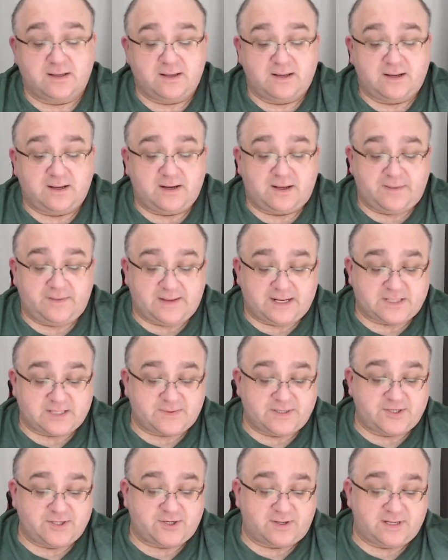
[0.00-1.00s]
And that's
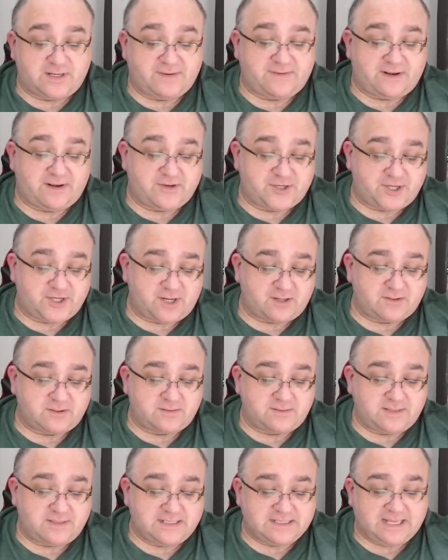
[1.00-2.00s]
when Johnny found
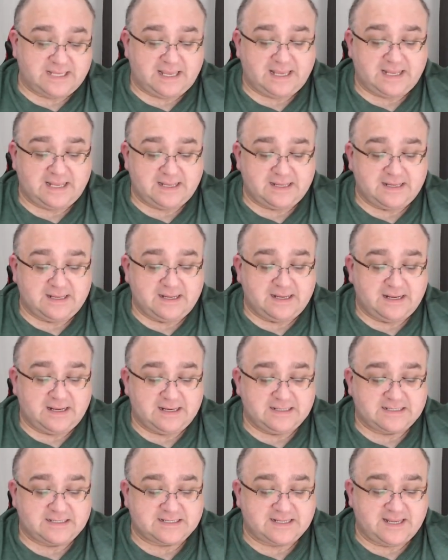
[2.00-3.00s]
Show, his hair
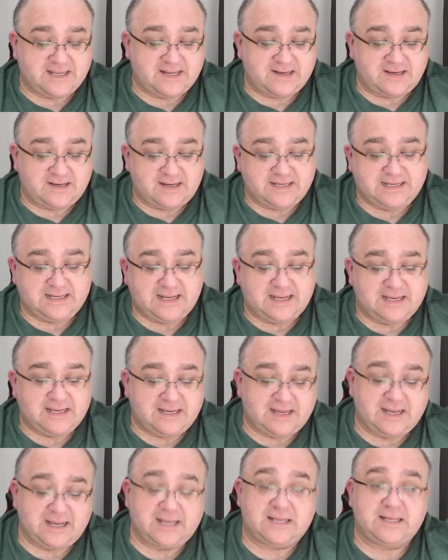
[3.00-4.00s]
and skin a dead
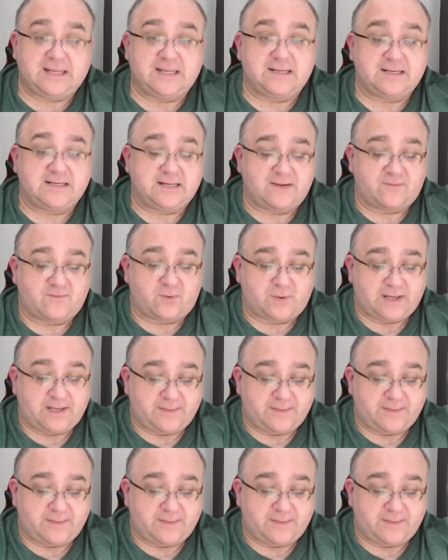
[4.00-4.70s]
alien giveaway.